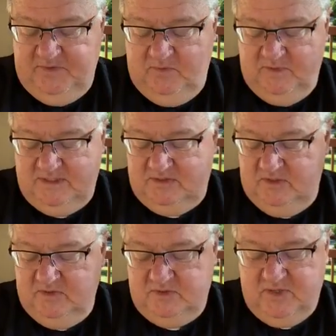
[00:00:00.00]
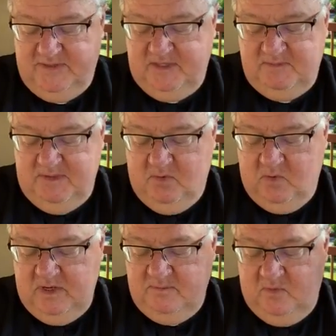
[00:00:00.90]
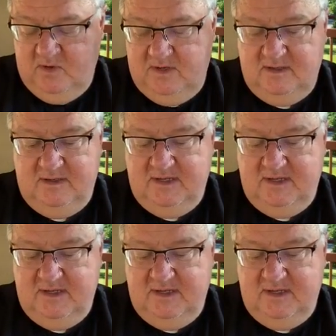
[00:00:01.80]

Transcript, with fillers: You, you strengthen me more and more.